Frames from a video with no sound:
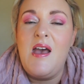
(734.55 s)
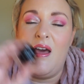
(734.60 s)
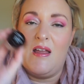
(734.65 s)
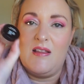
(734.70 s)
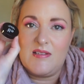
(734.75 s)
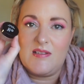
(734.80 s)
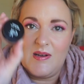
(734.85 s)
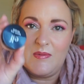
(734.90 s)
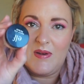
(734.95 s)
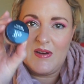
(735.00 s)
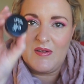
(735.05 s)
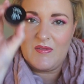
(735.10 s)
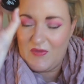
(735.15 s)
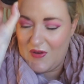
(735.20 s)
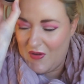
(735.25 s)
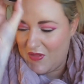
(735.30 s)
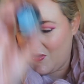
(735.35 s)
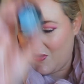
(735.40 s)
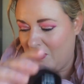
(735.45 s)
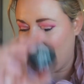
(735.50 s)
And it's coming in
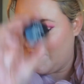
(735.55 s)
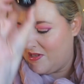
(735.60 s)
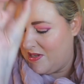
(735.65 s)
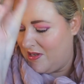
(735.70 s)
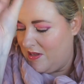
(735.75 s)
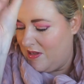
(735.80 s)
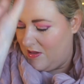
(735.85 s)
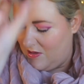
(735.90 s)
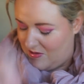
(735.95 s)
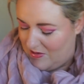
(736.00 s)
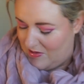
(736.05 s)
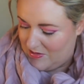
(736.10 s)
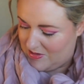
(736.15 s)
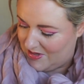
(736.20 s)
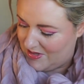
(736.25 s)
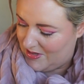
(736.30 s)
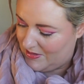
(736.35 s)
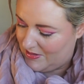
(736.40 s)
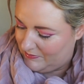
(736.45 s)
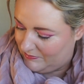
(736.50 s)
for 30
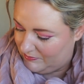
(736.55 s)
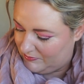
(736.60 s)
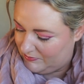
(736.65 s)
uses.